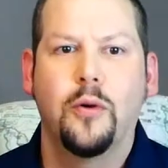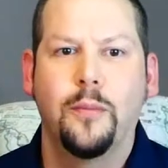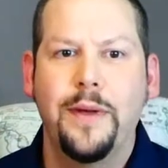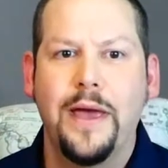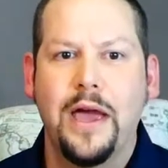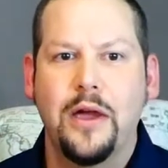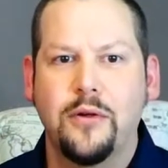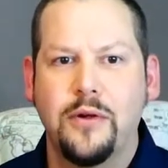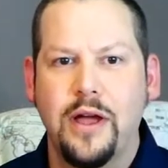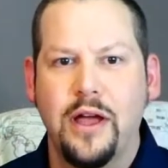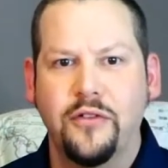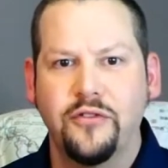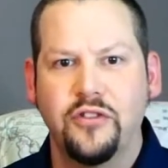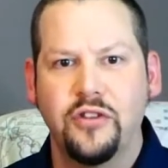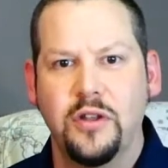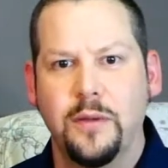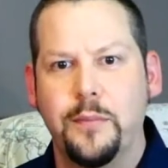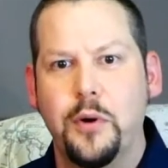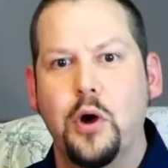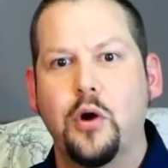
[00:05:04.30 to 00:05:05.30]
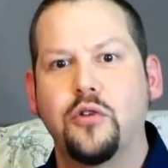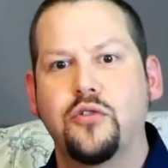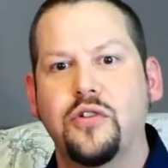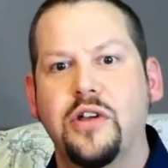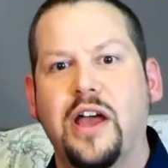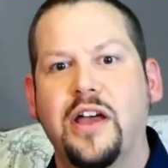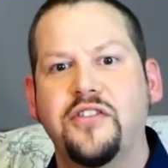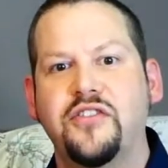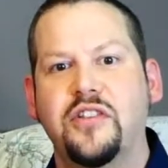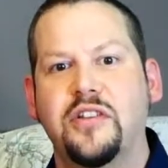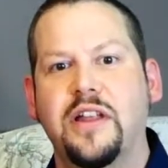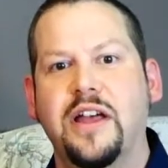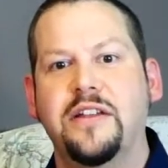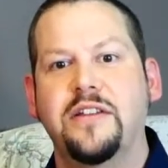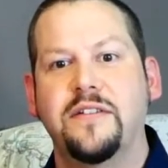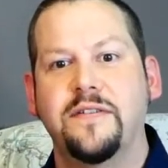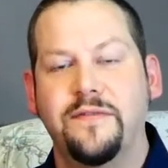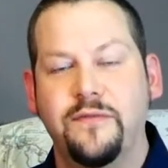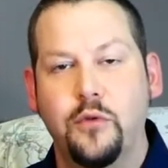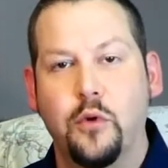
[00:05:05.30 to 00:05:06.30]
backgrounds in the poetry I
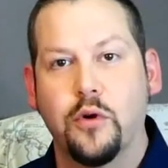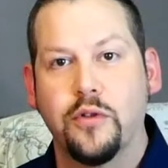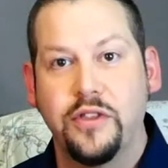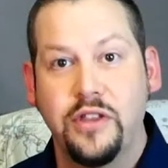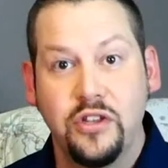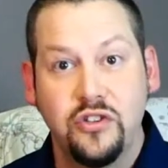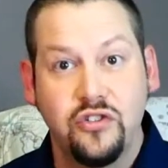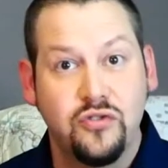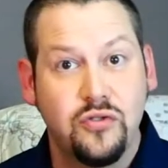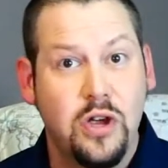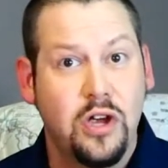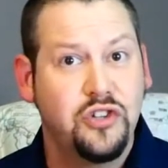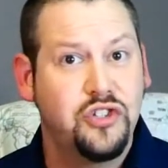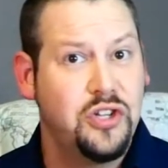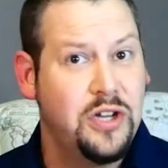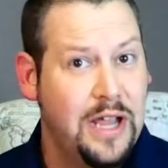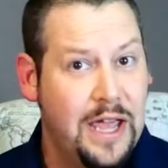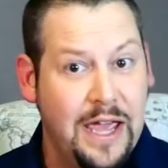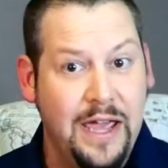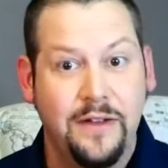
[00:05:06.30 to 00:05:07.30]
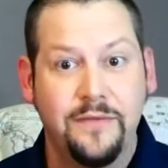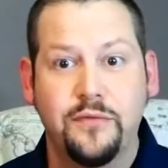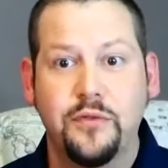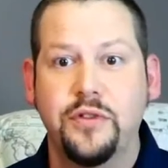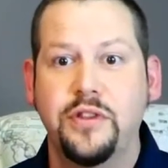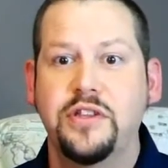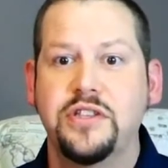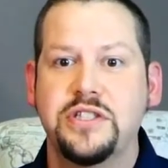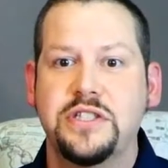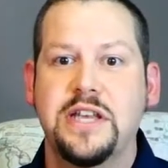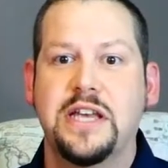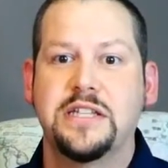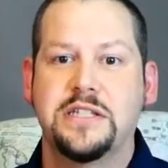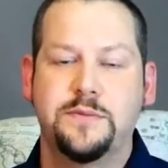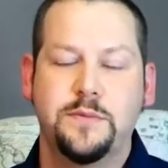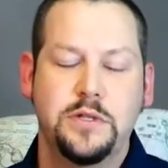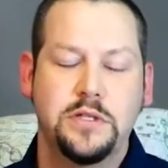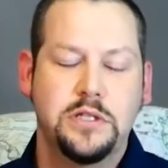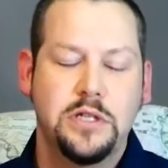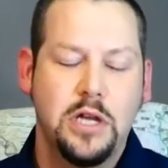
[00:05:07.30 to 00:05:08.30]
selected for the instruction and for the
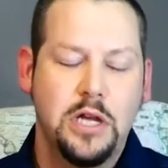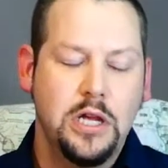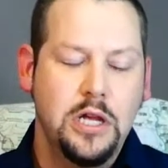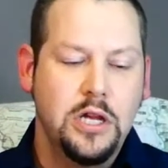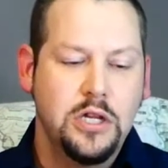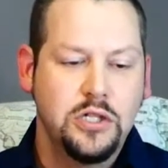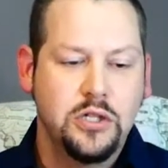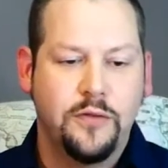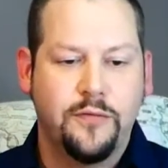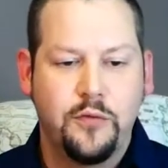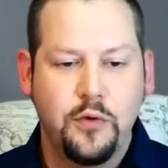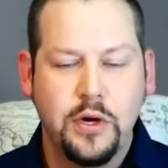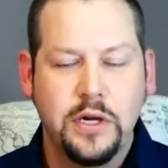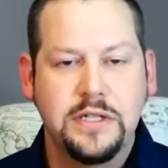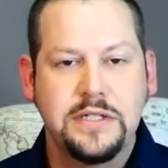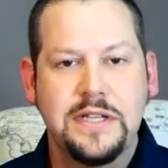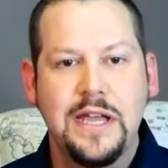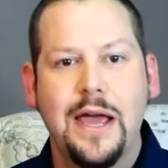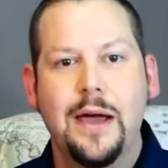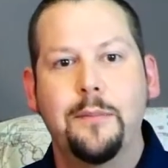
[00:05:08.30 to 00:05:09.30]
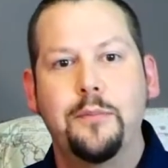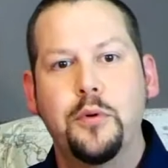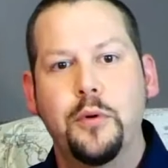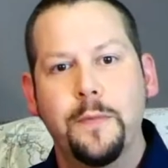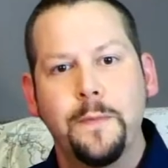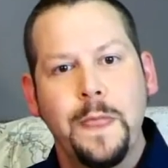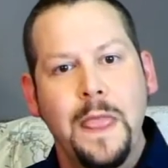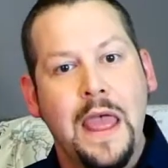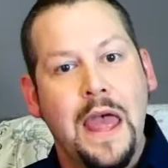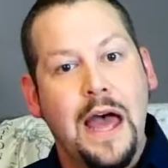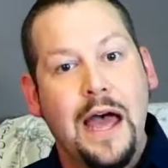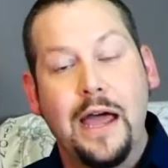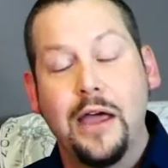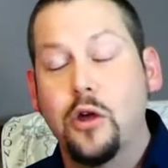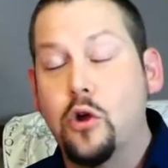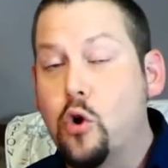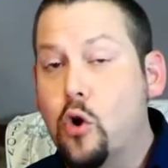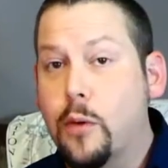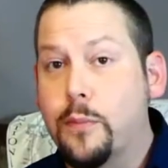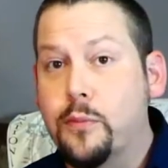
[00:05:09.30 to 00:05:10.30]
assessments. So for example, I
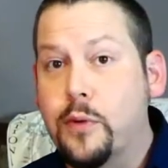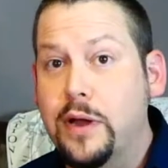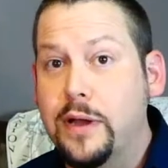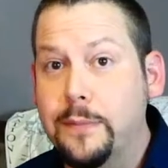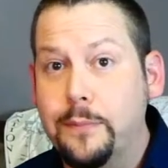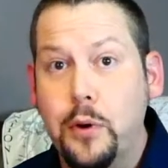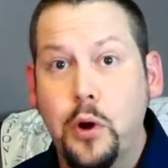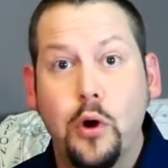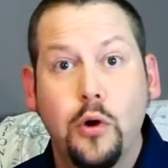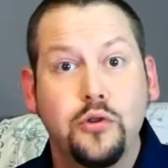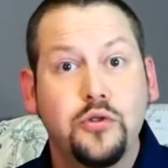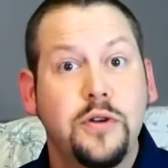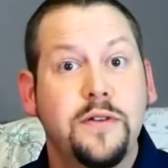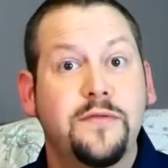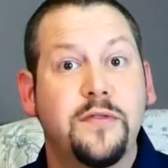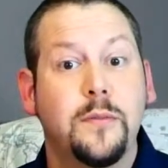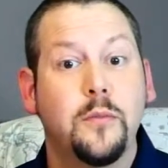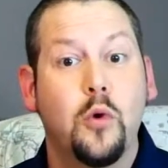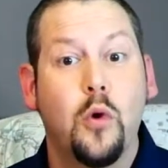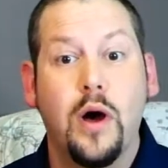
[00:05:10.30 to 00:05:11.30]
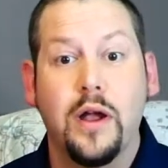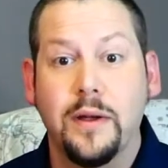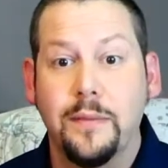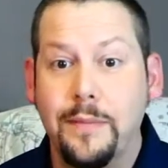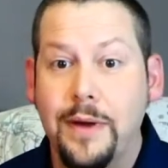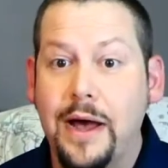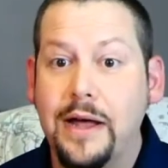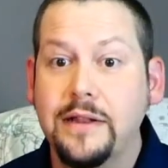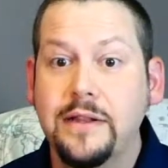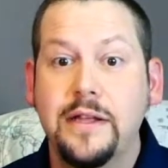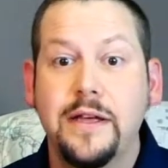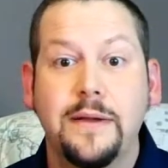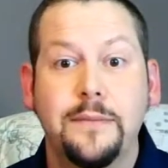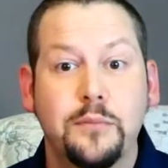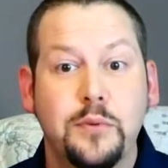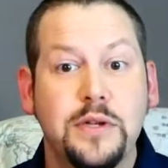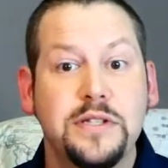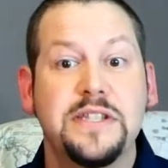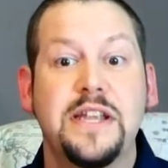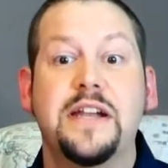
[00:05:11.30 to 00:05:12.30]
incorporated poetry from Guatemala and
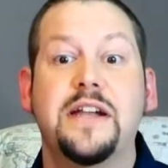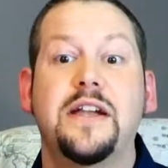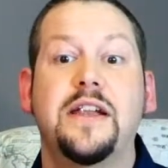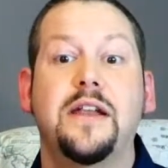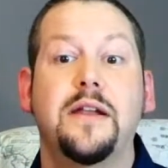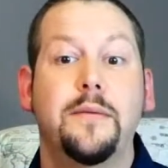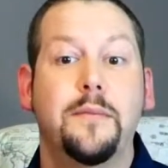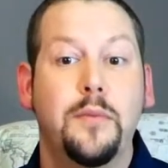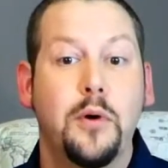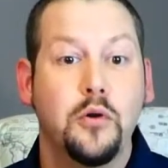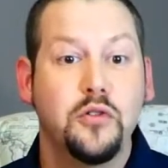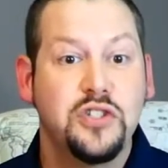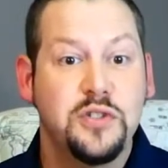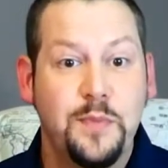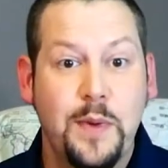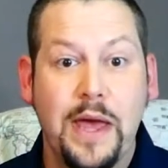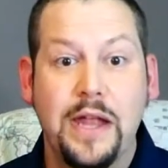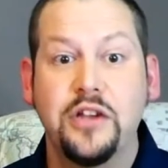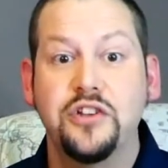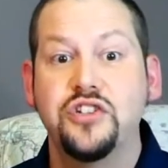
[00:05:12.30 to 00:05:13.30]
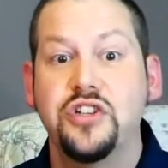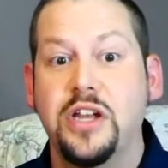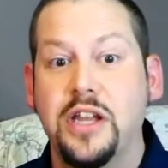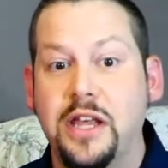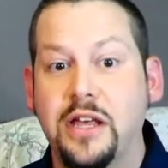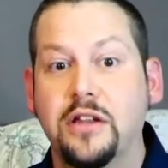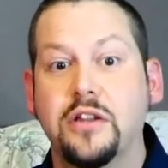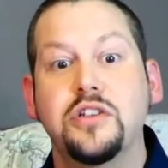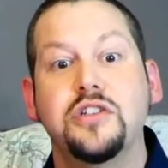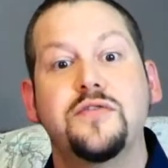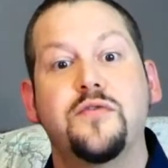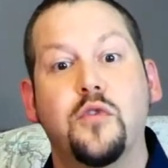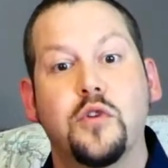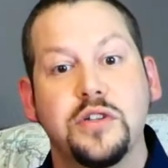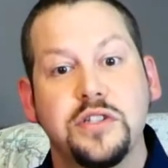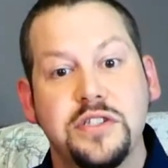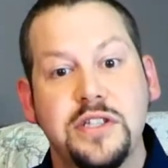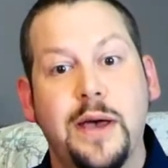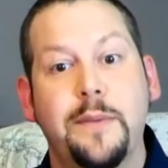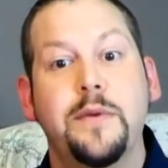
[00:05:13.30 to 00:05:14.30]
presented it in both Spanish and English for a
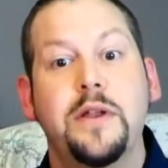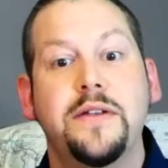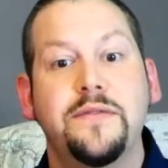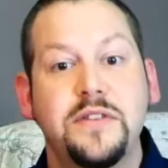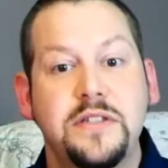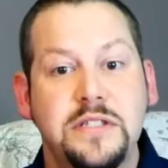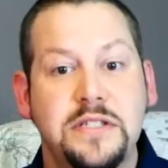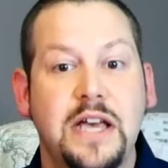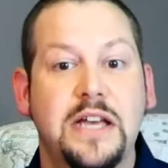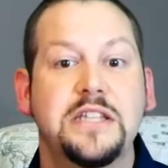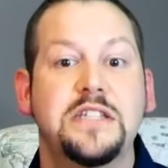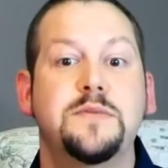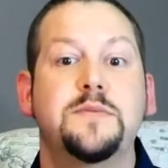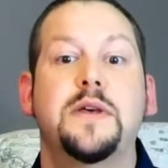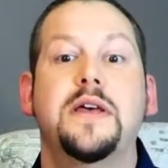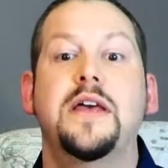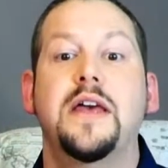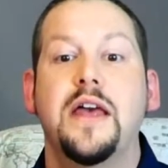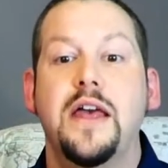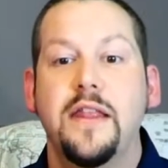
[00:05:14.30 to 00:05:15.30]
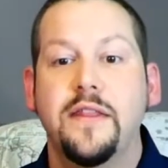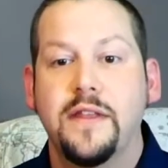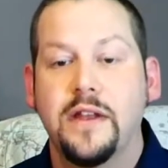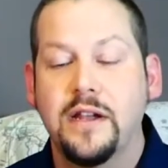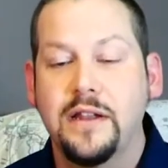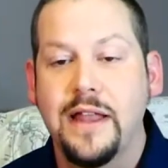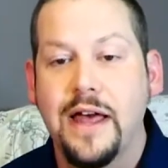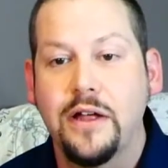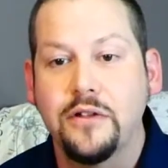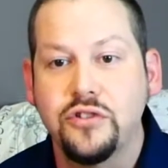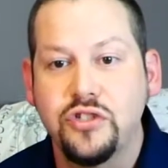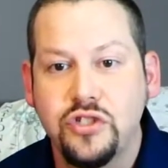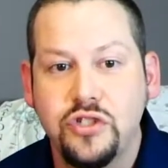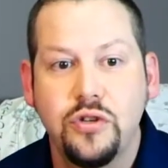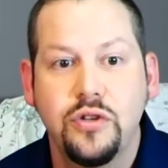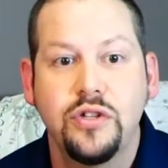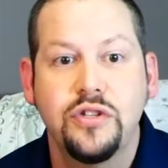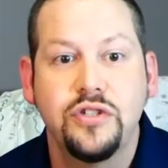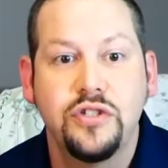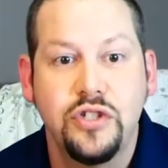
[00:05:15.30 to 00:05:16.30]
summative assessment that allowed
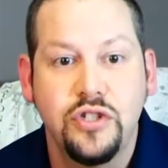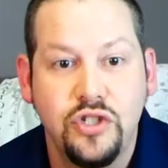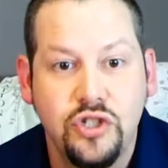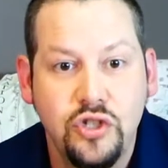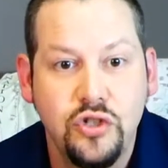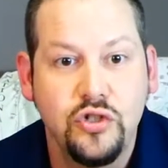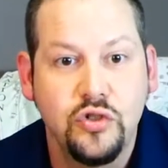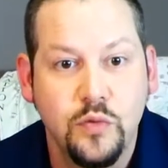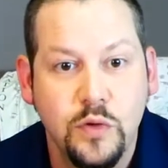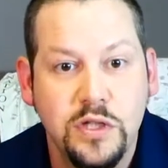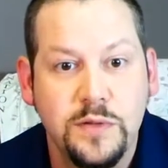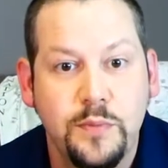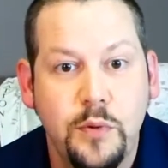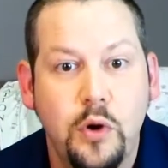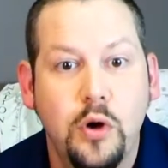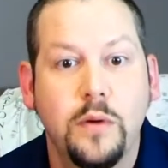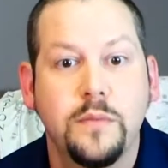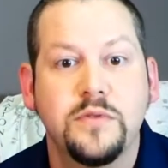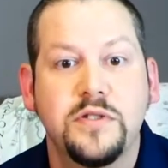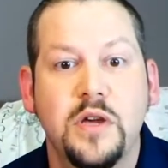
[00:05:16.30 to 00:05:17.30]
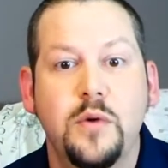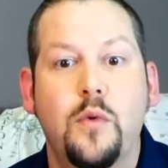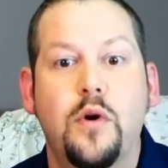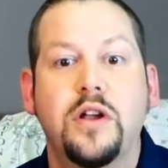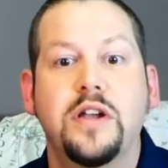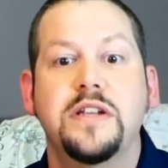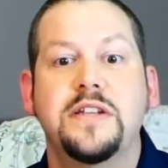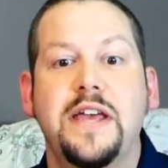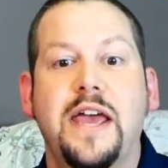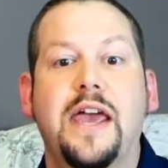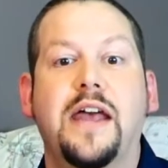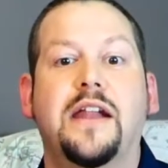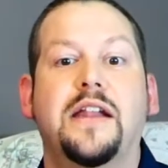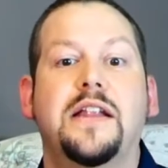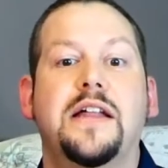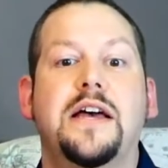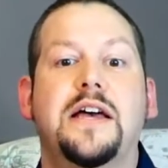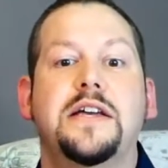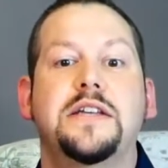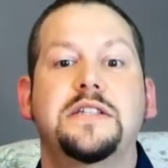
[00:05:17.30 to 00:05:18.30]
students to choose which poems they wanted to
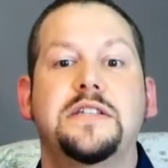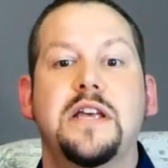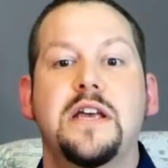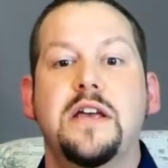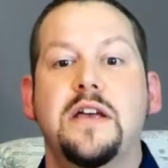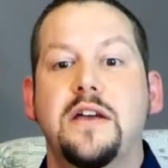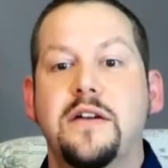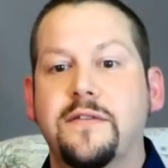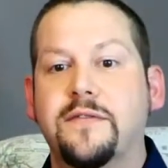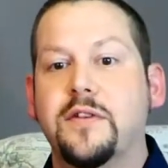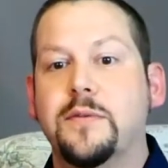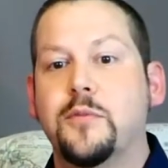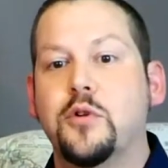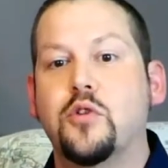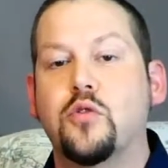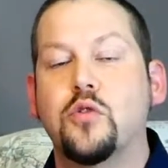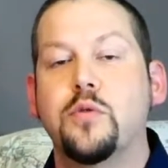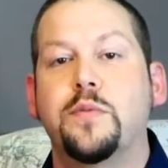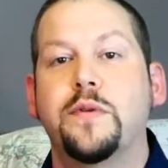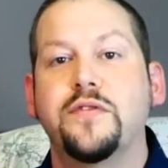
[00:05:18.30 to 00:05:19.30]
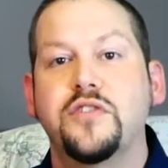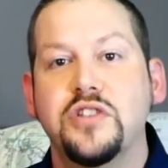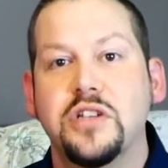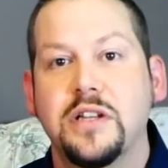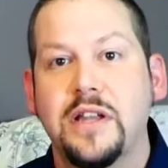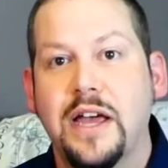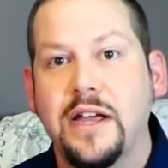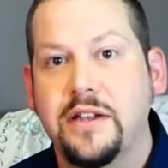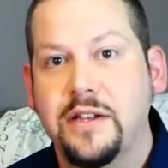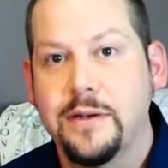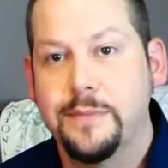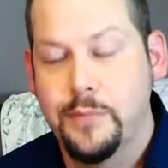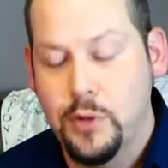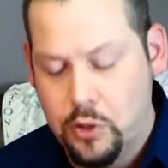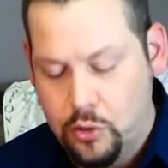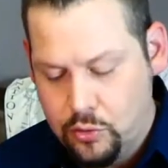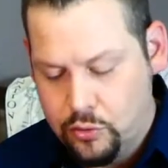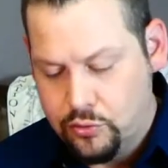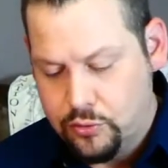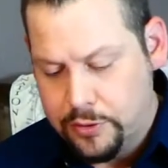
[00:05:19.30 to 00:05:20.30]
analyze from a group of selected
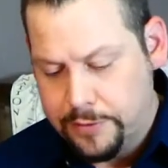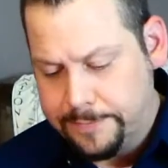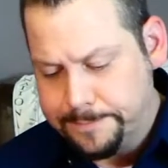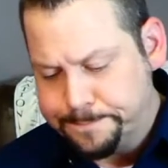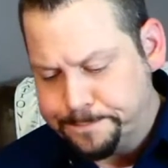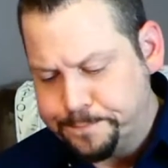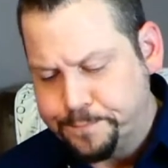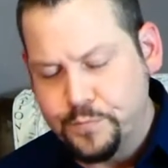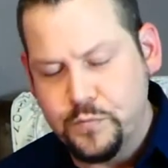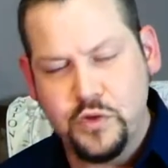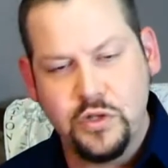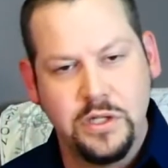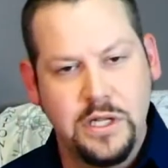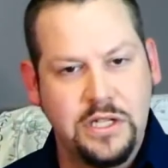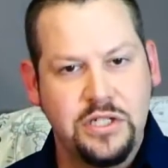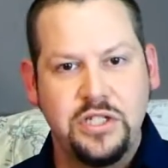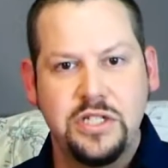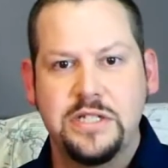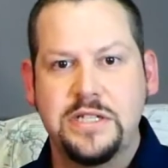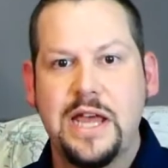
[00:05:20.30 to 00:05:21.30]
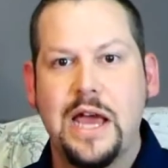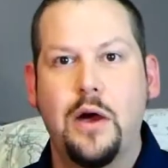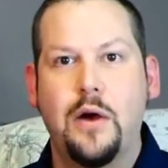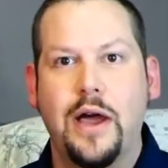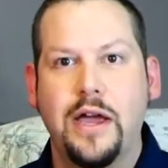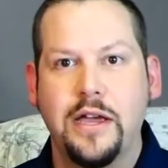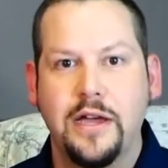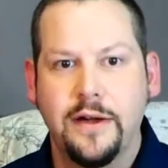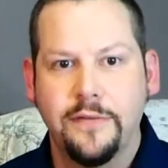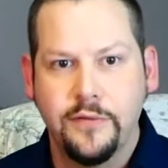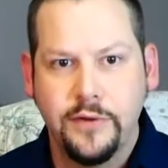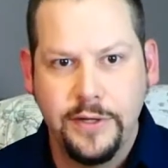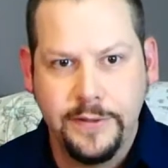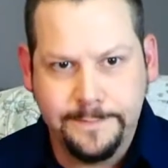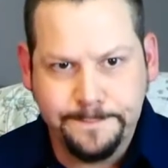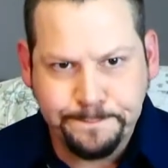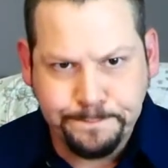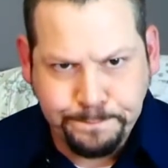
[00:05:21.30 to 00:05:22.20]
poetry. So that's just how I covered it.